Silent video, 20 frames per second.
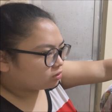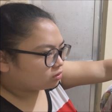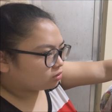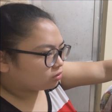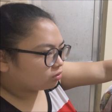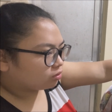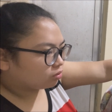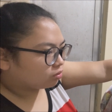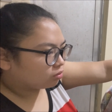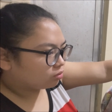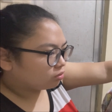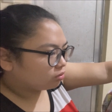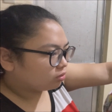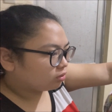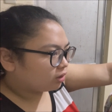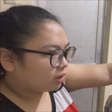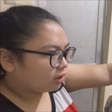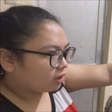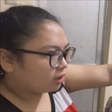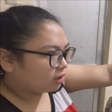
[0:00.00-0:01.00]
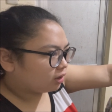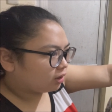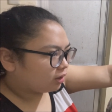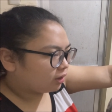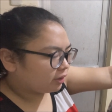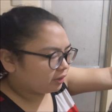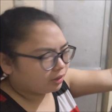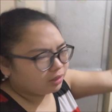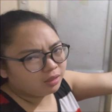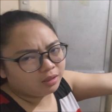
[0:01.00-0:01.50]
two,
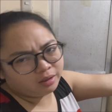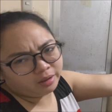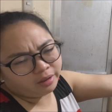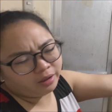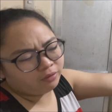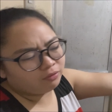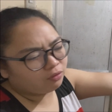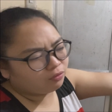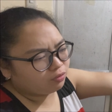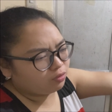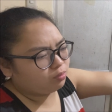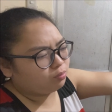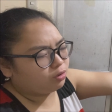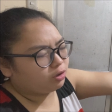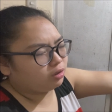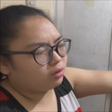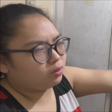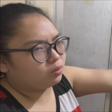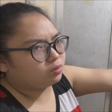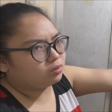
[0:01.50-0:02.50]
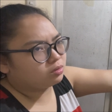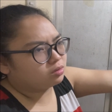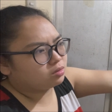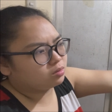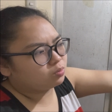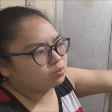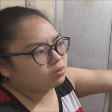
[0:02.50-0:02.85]
I think I have a few more loads.